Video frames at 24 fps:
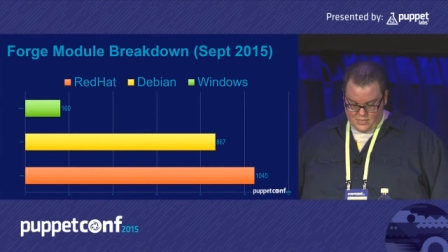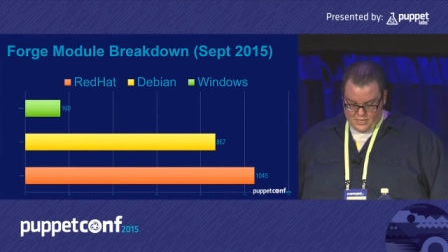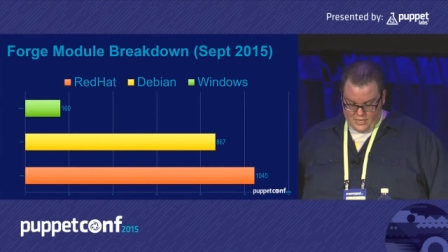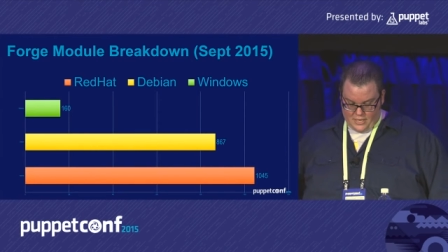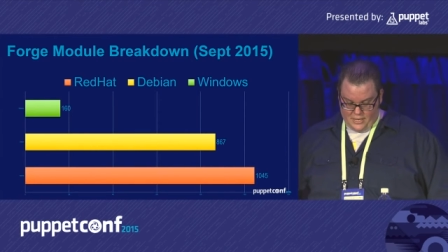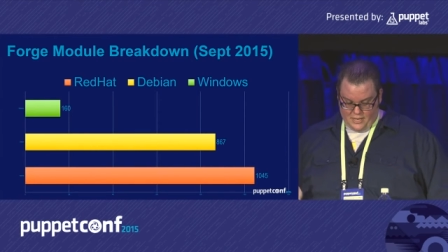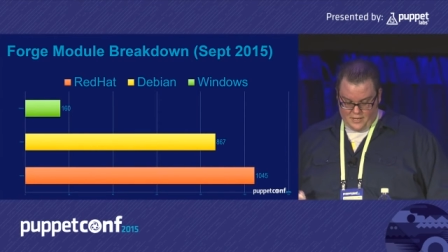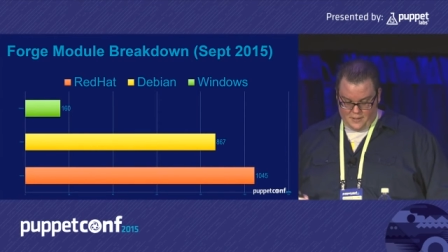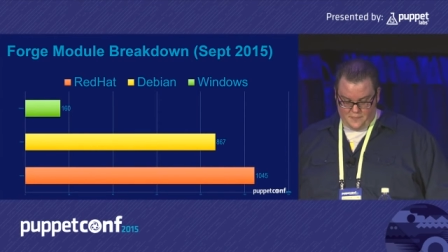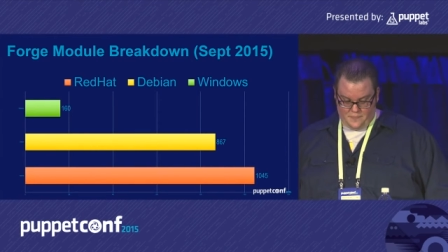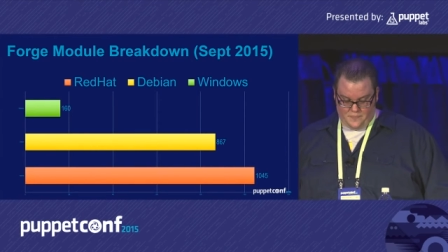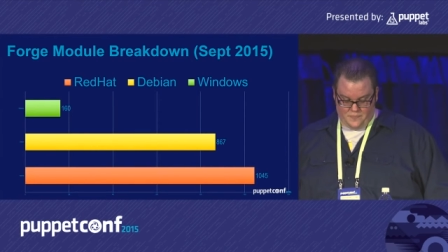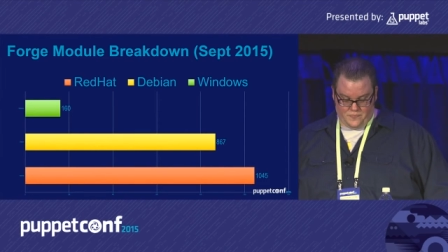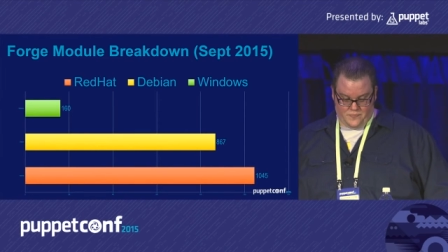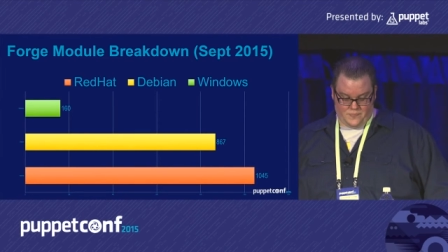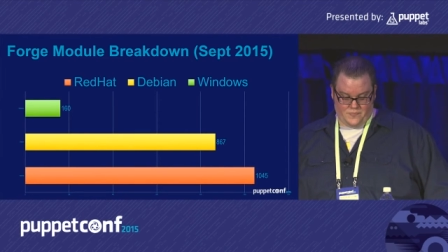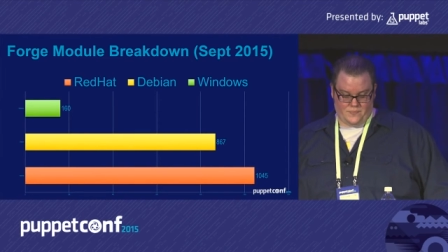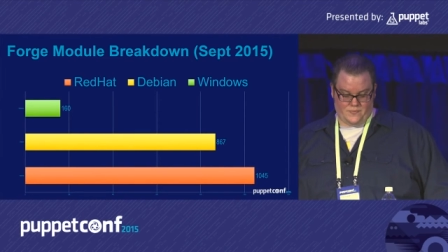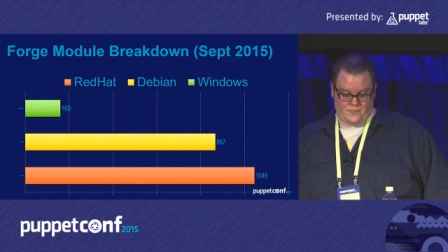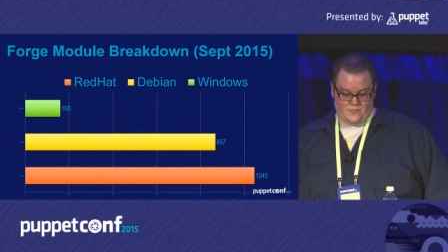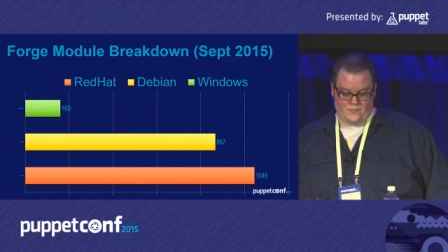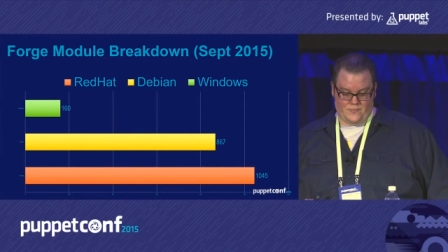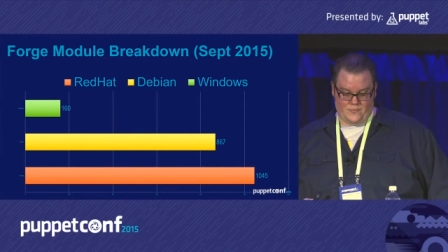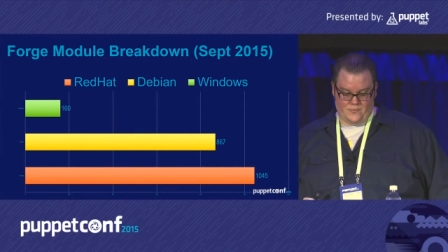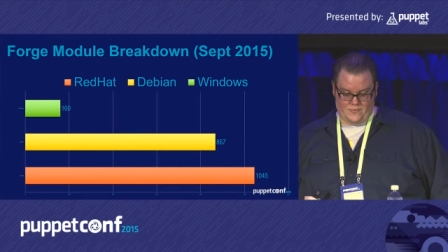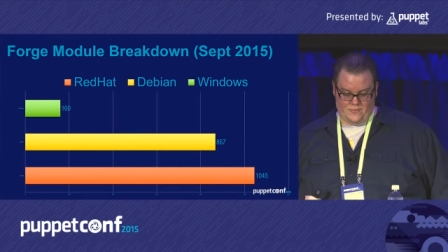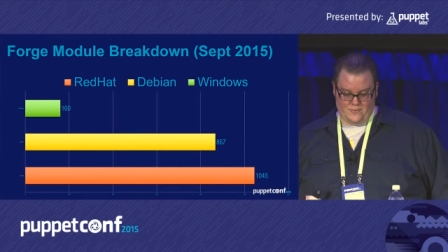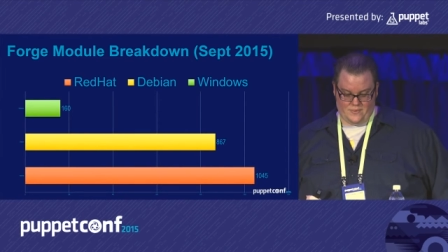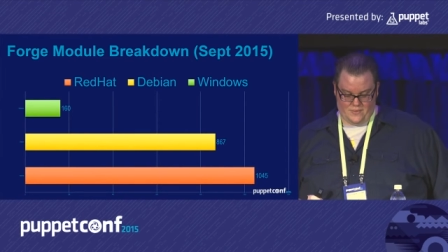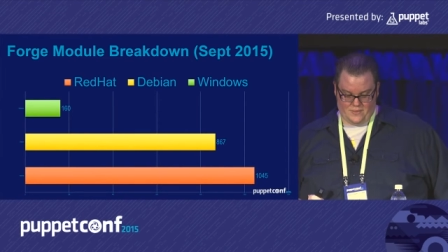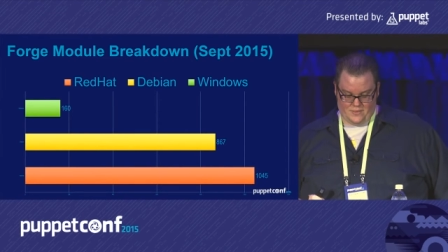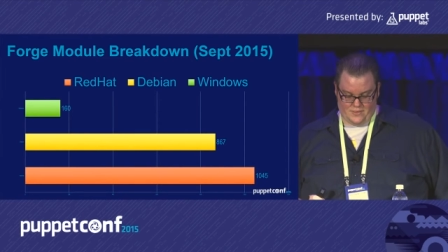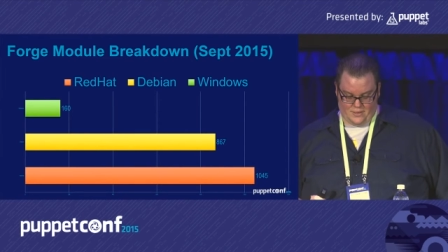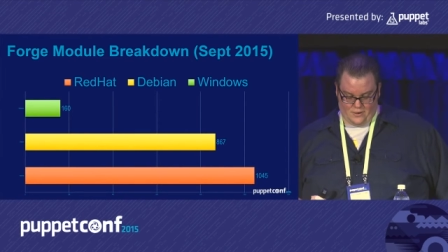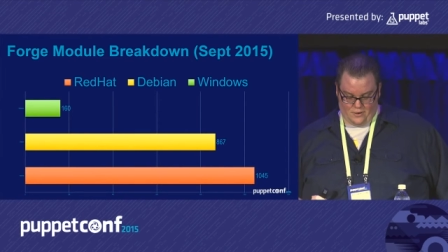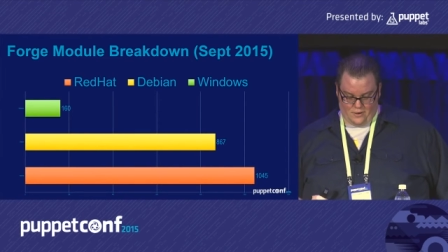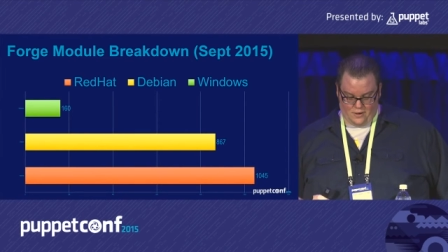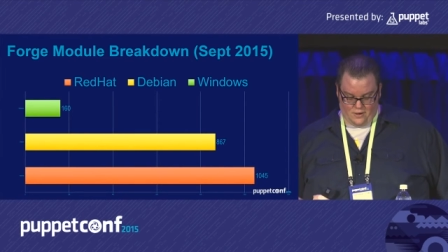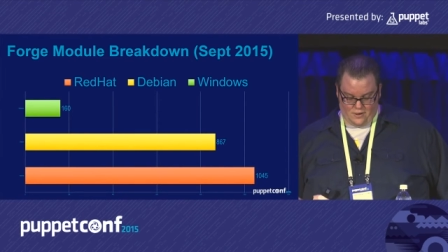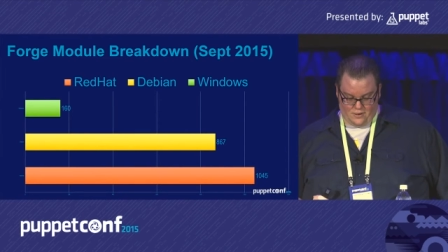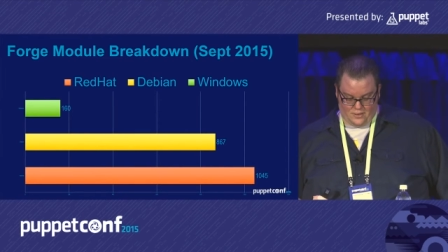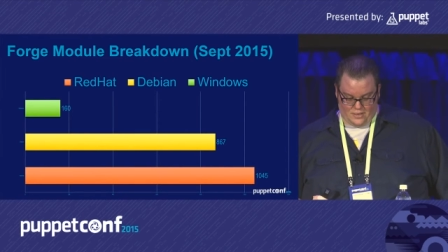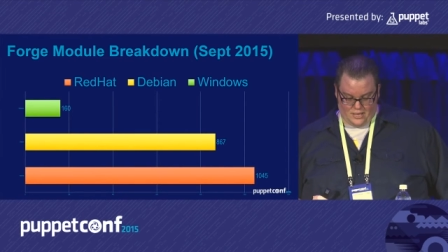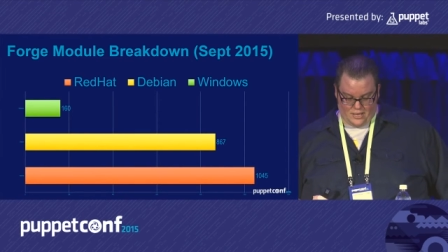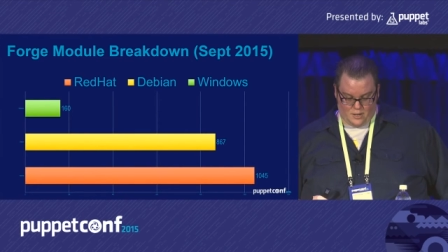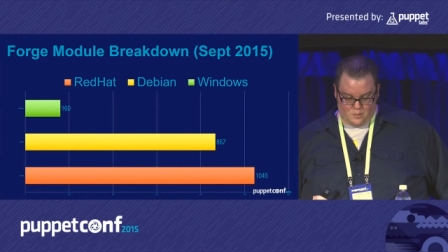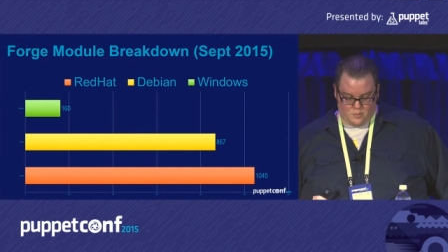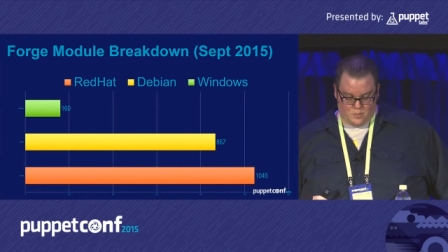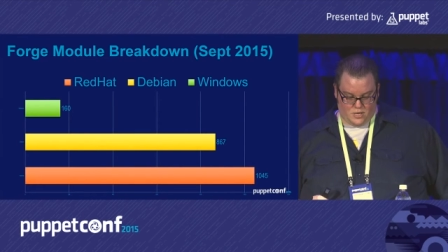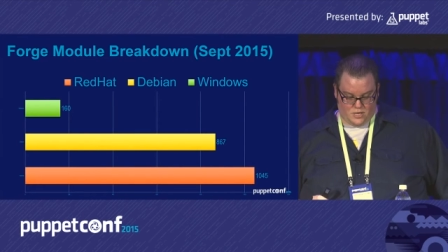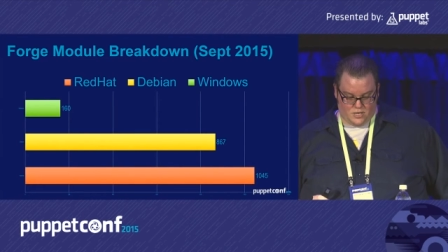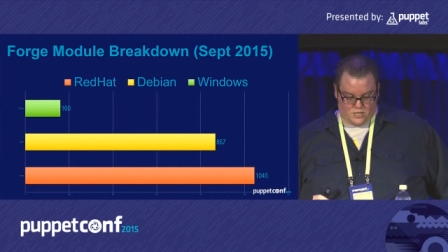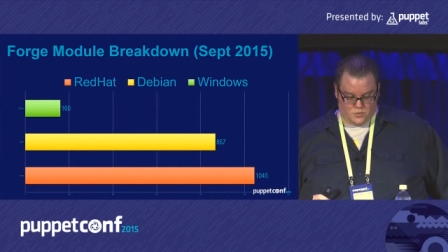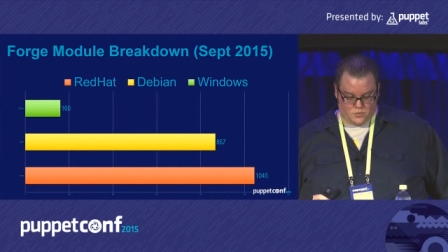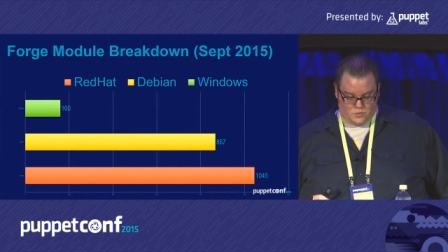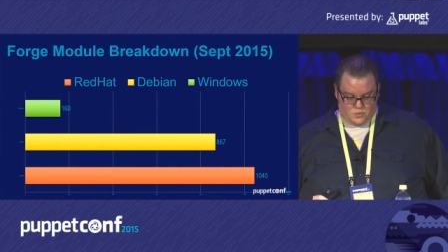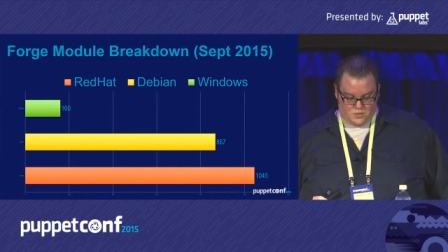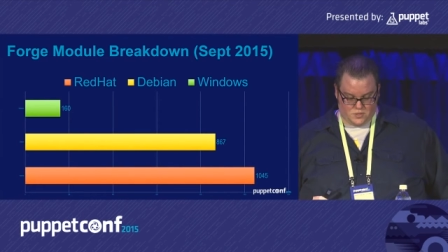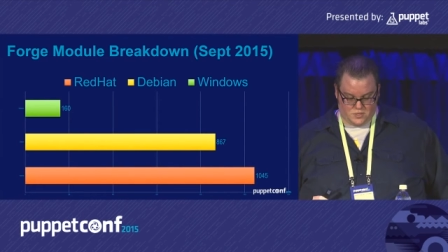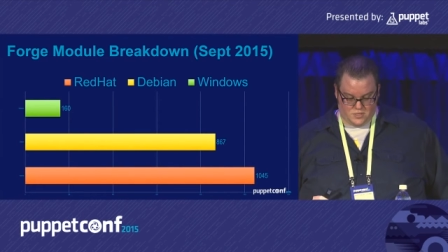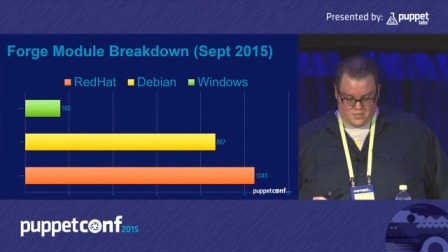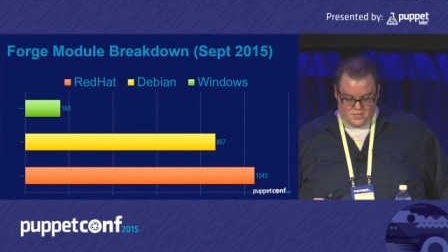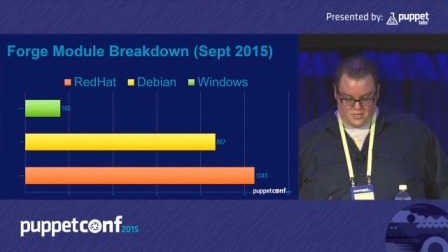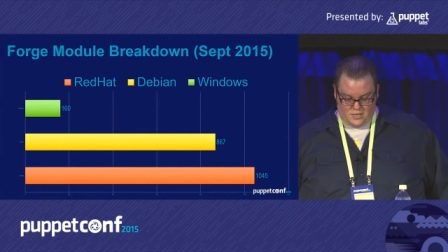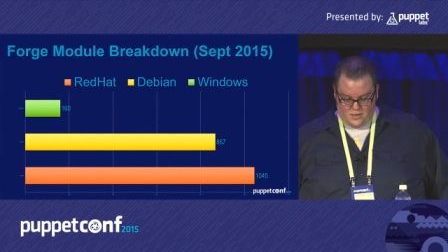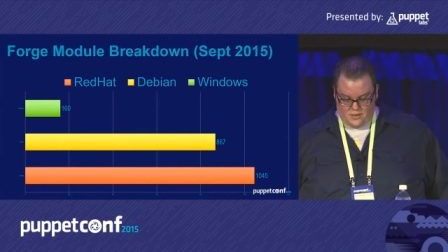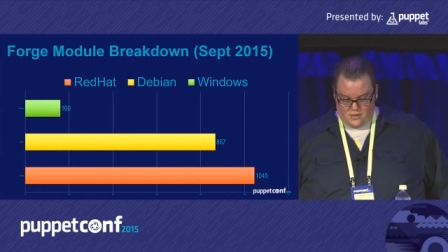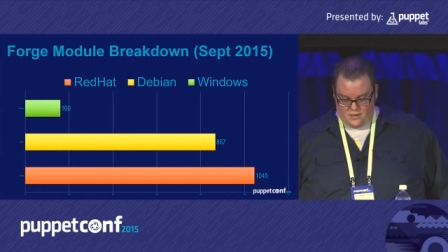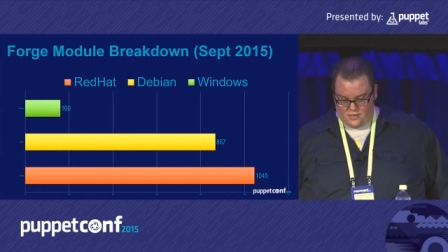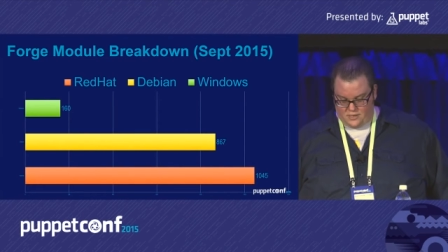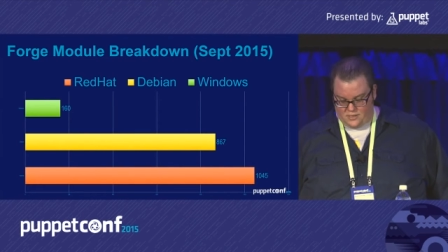Um, there are a lot of modules in there,